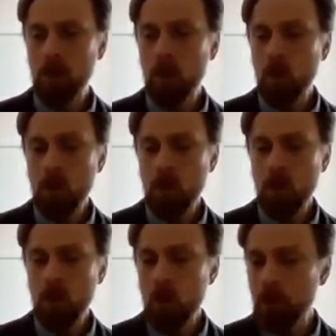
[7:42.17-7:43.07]
No,
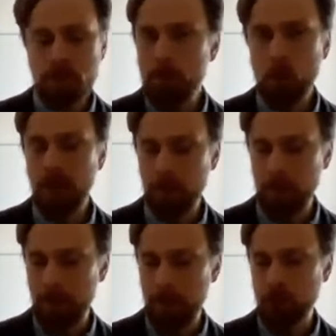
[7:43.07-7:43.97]
those people can't
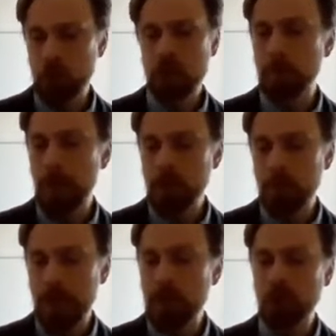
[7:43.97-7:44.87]
be patient.
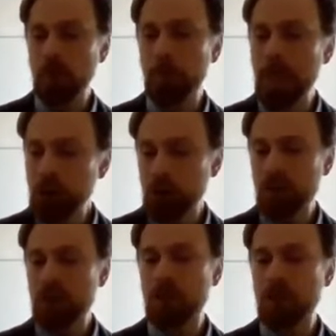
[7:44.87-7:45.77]

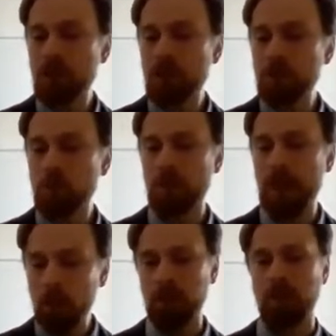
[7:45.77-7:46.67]
Patience is for the
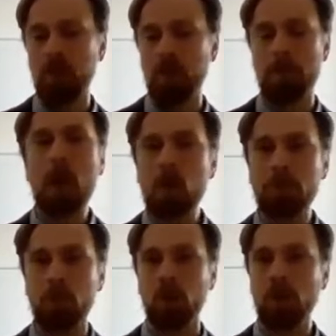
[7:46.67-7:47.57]
healthy, the
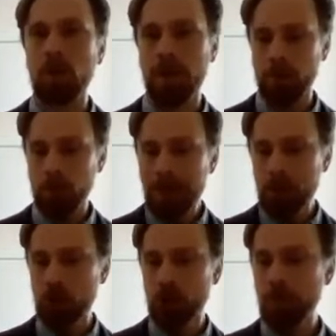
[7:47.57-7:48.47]
powerful, and the
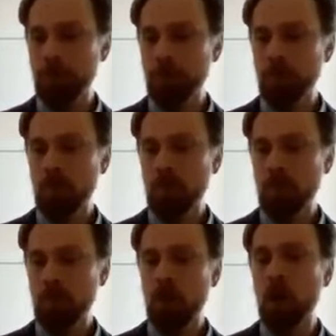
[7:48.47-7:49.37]
rich.
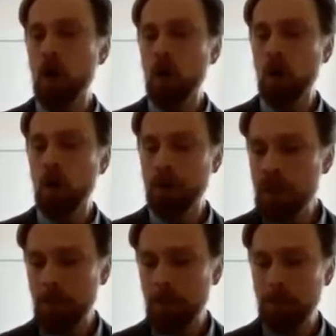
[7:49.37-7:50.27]
No,
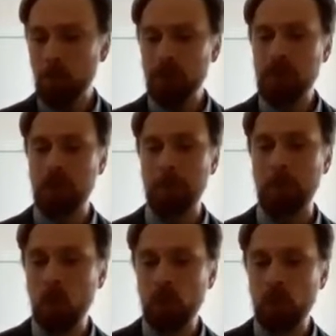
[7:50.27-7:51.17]
these people need to
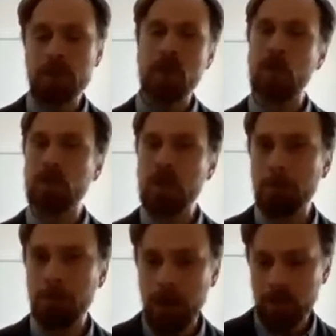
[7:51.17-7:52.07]
pull themselves
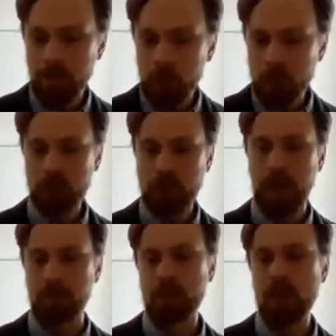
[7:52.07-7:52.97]
up by their
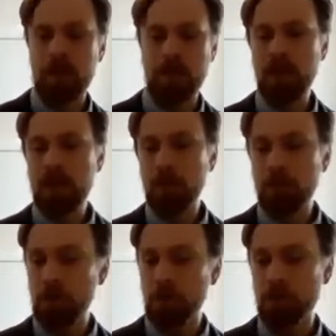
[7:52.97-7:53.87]
bootstraps. They need
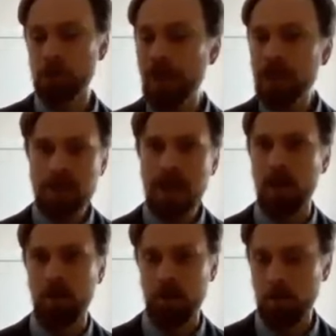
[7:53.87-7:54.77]
to feel stressed
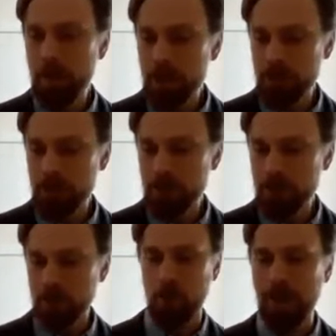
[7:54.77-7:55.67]
out and
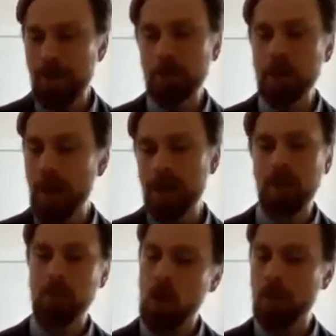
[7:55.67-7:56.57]
miserable every
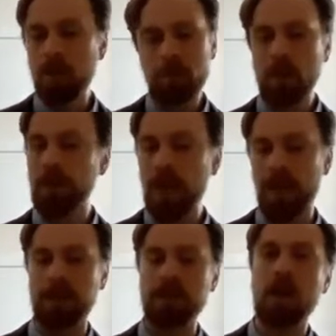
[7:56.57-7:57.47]
waking moment of their
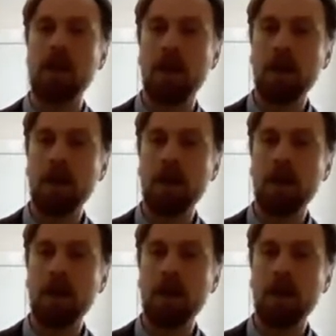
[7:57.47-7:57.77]
days.